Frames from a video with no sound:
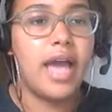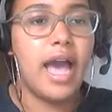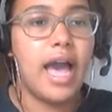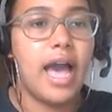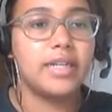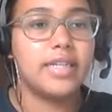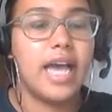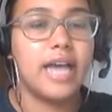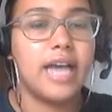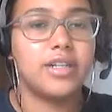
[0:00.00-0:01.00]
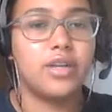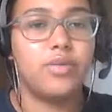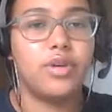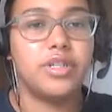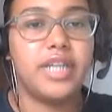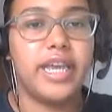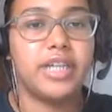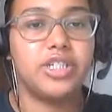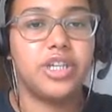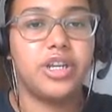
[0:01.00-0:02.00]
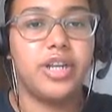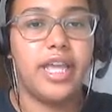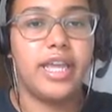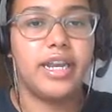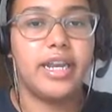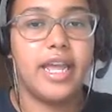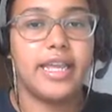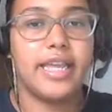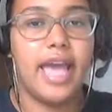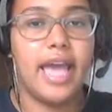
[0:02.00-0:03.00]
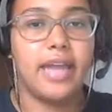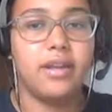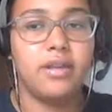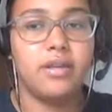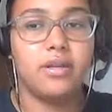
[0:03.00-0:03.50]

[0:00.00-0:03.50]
and add a rotation in again